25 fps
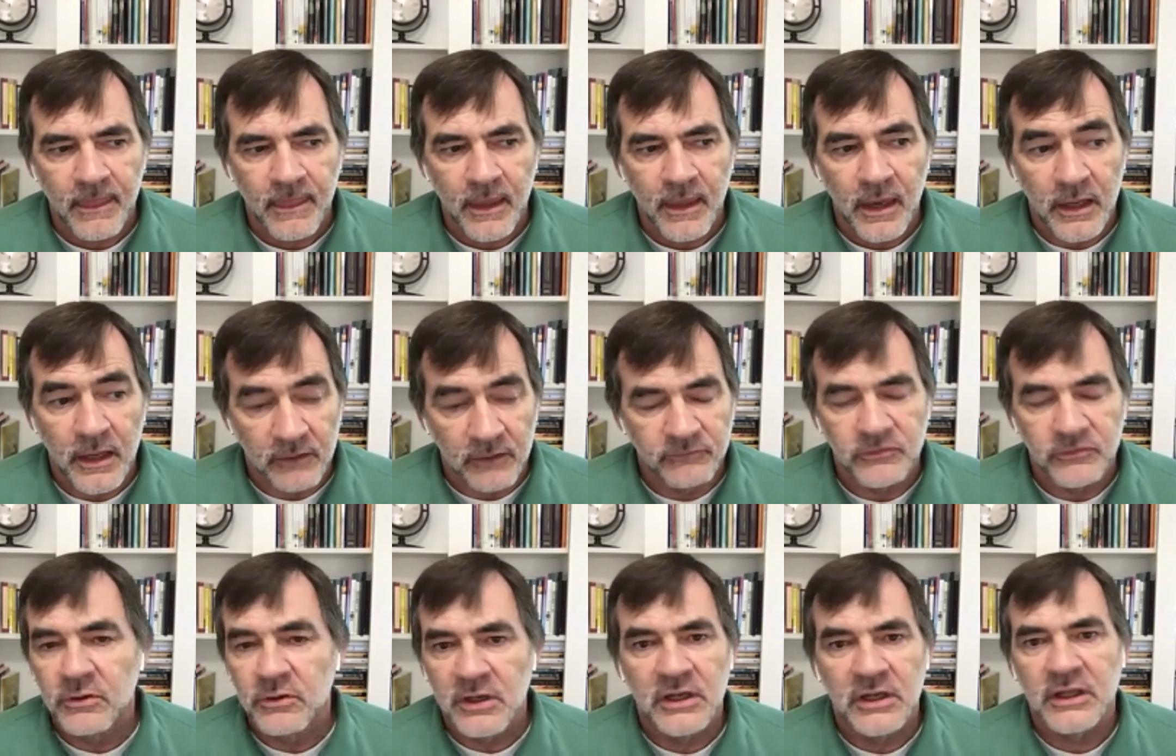And if you
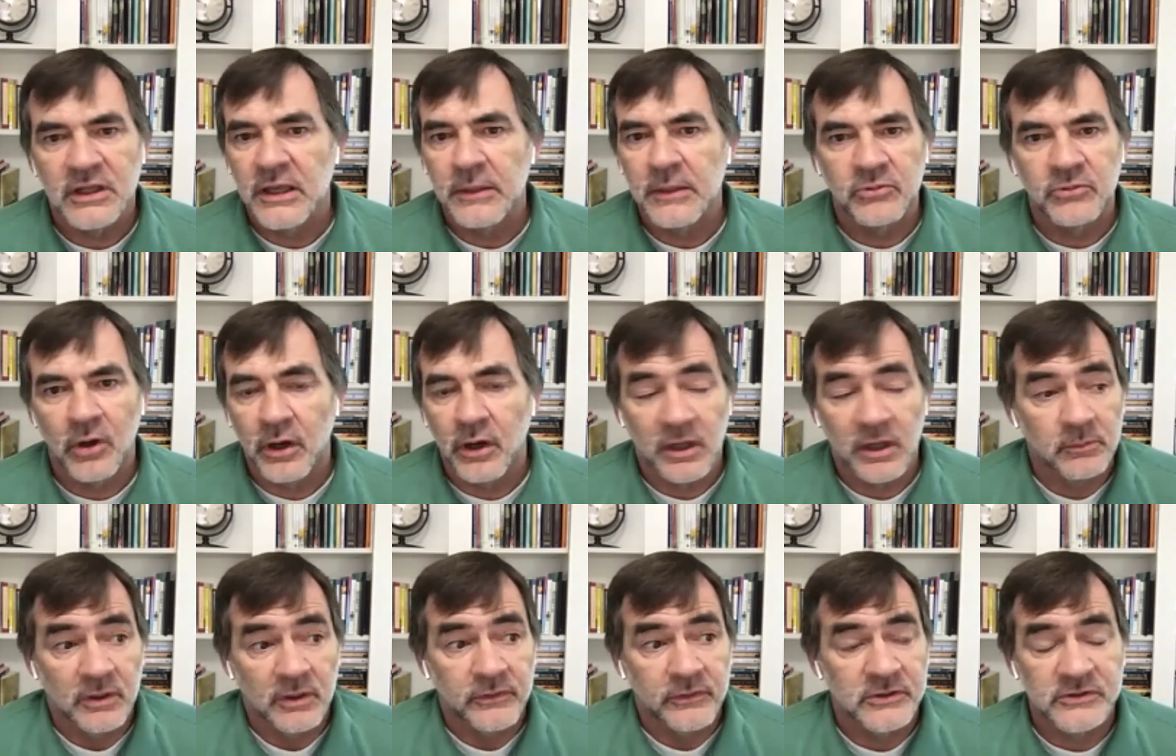need to keep talking
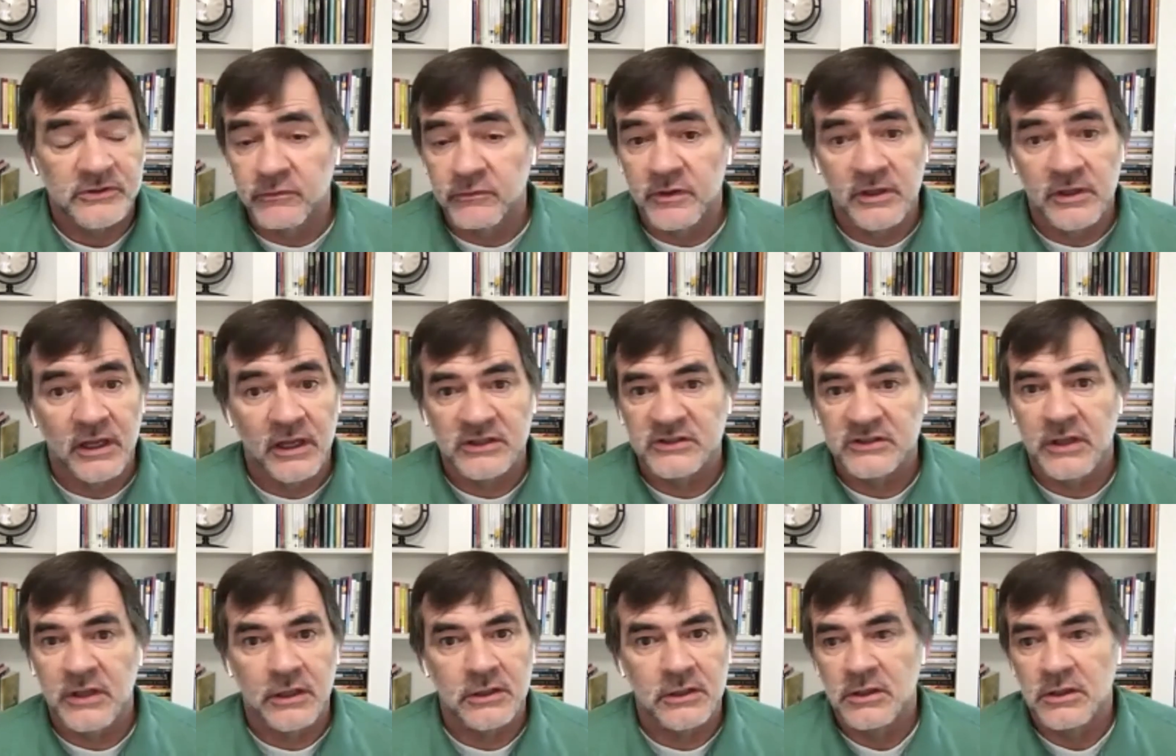about this for the next
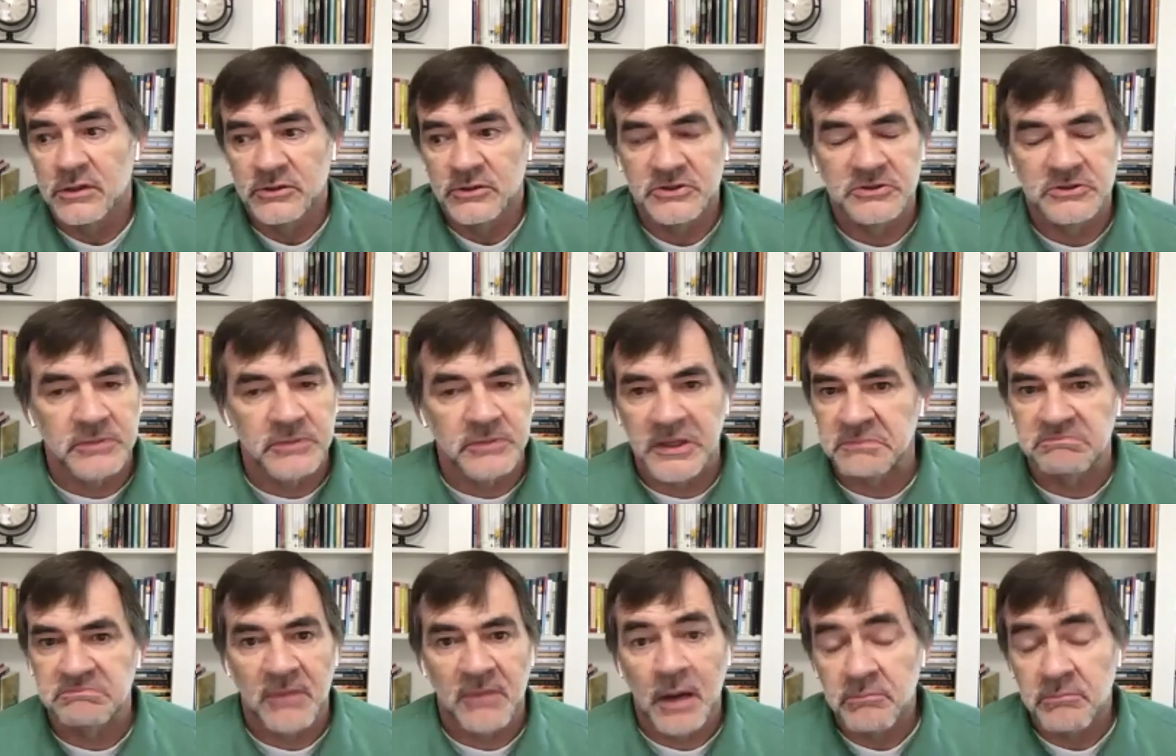10 years, like
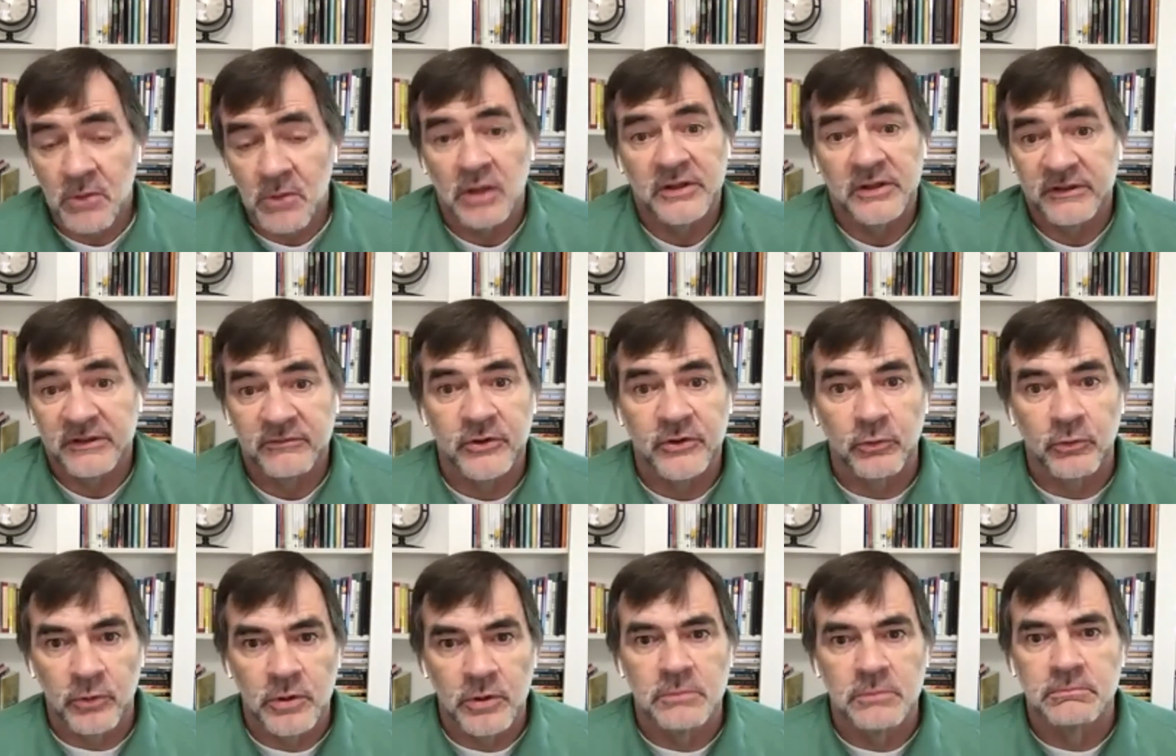I'm not leaving the
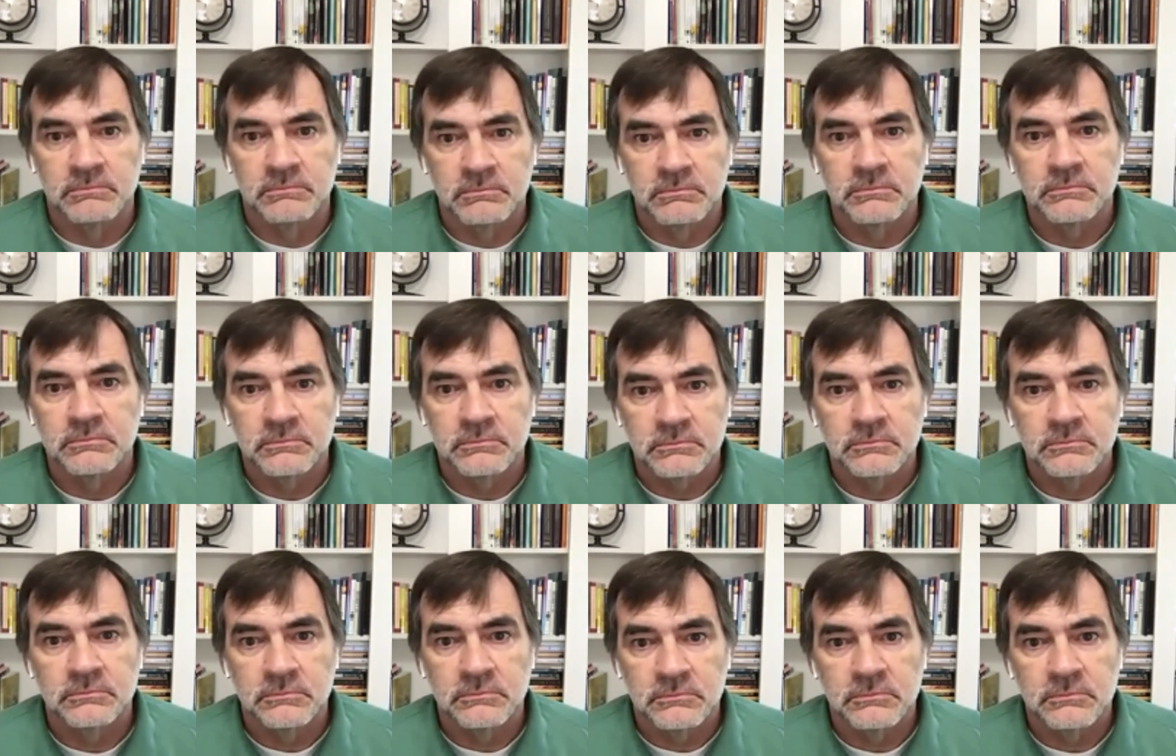room.
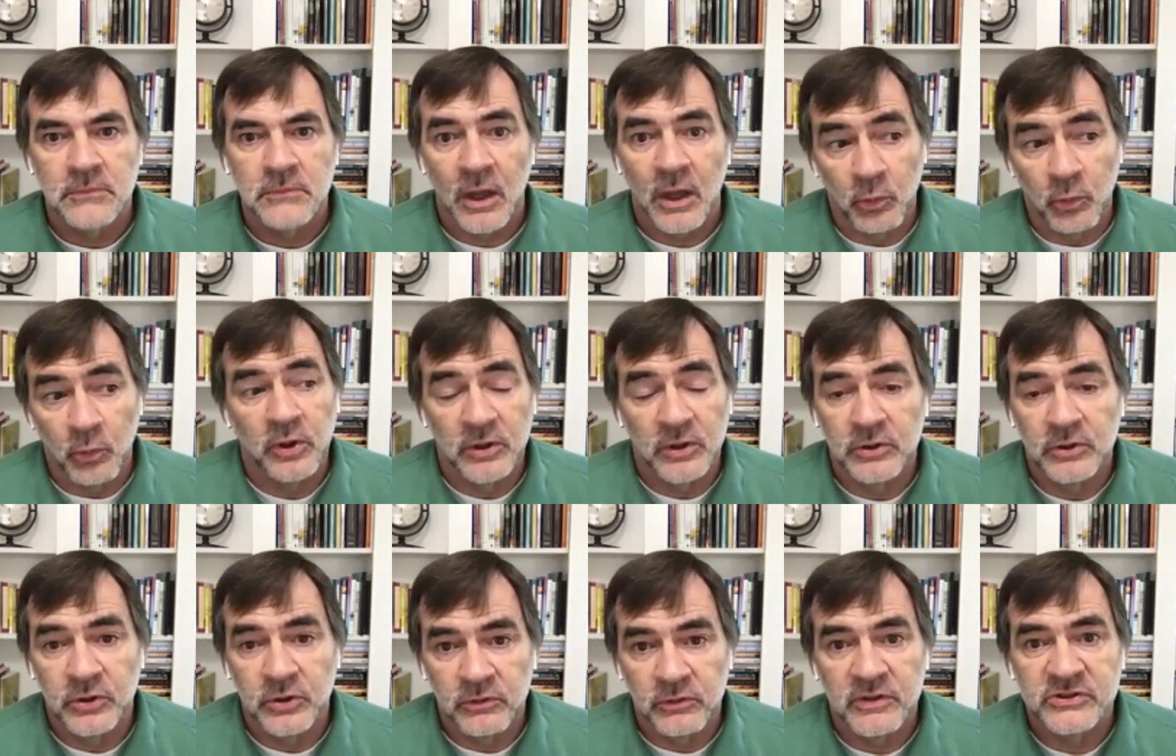And we're going to
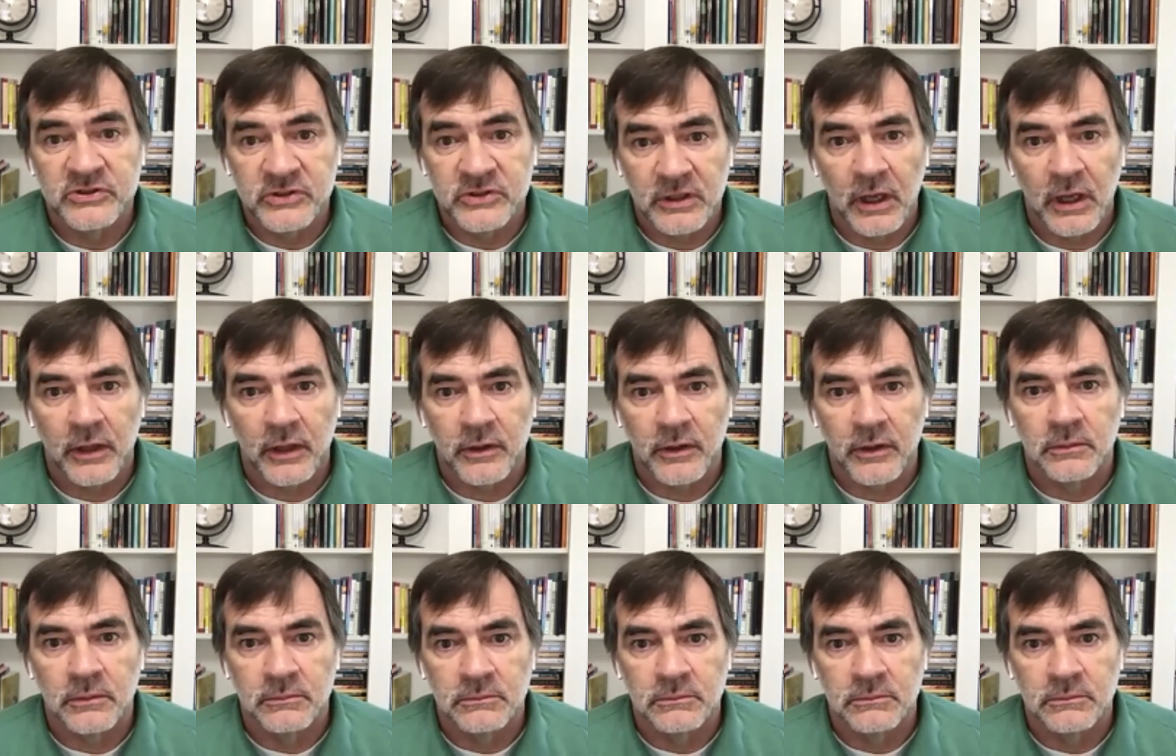do this together.